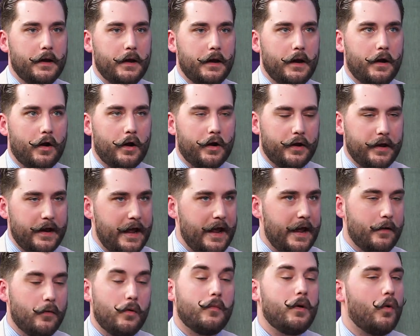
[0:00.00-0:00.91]
are going to,
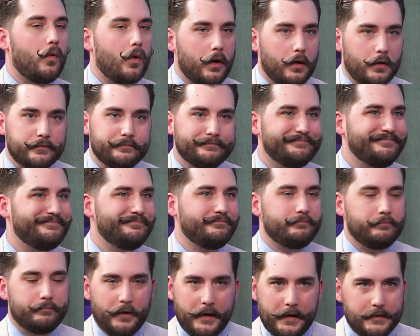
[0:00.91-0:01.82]
or
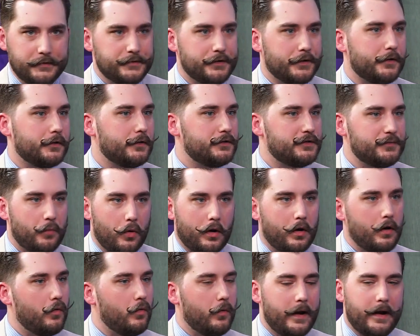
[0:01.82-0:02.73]
blazer or sport
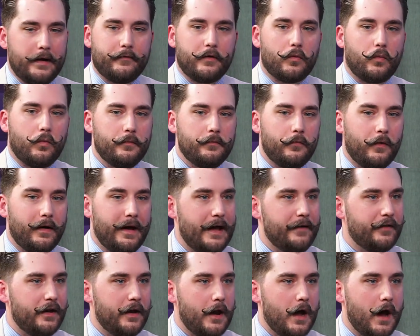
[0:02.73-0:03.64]
coat, whatever, will
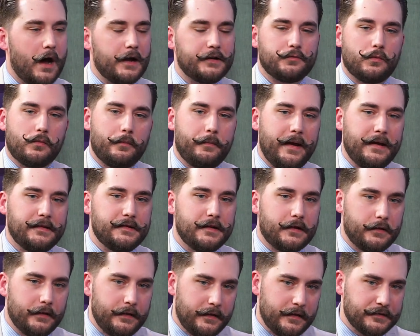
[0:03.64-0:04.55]
have a notch. Well,
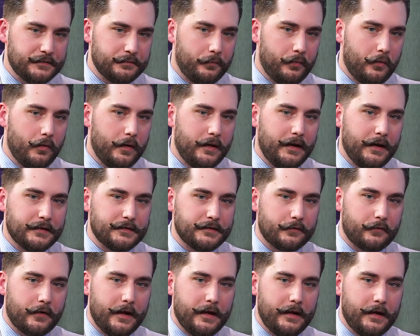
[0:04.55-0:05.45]
basically, this point isn't
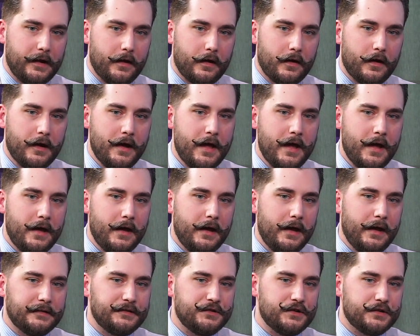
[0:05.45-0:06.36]
right here.
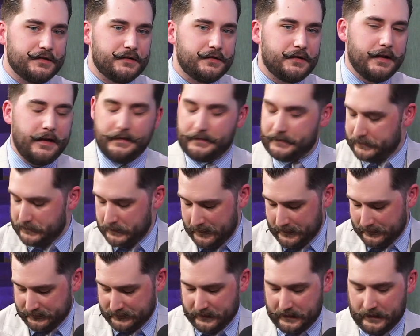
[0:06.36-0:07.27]
It's just, it's
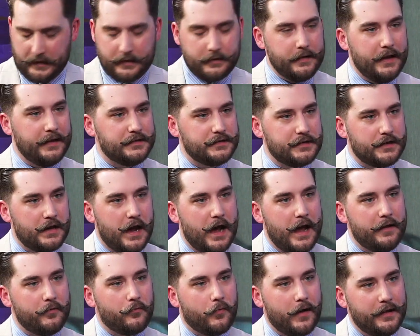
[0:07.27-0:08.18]

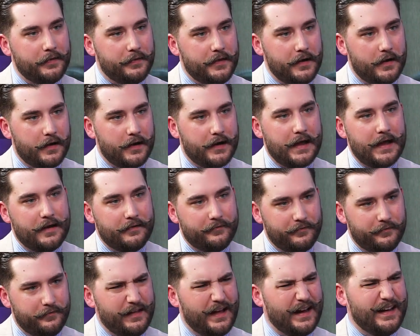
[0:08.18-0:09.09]
cut right there at kind of
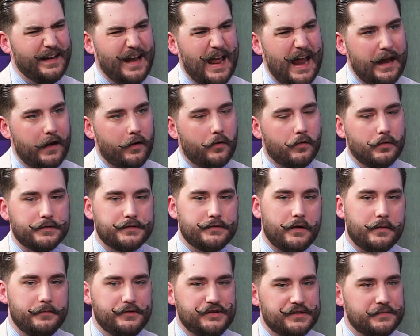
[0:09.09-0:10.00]
like an angle. So
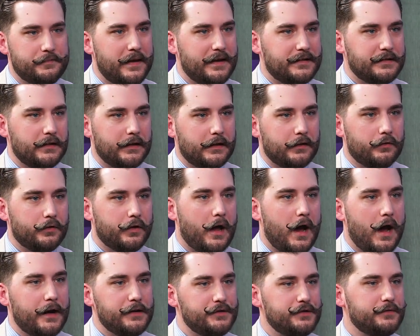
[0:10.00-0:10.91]
it just makes a little
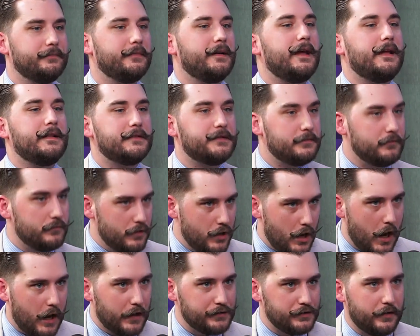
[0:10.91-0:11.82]
notch. Okay. Hence,
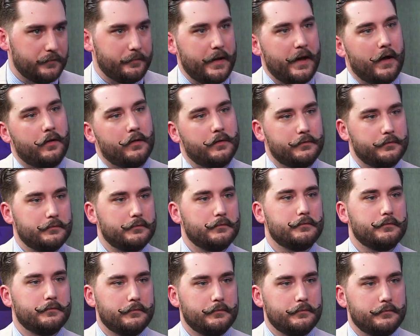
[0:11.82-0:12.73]
notch lapel.
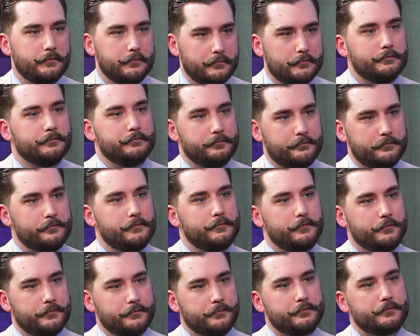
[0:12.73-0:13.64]
Beautiful.
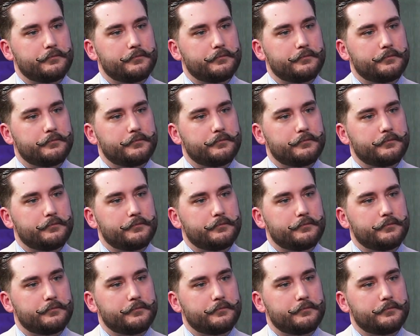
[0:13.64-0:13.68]
Okay.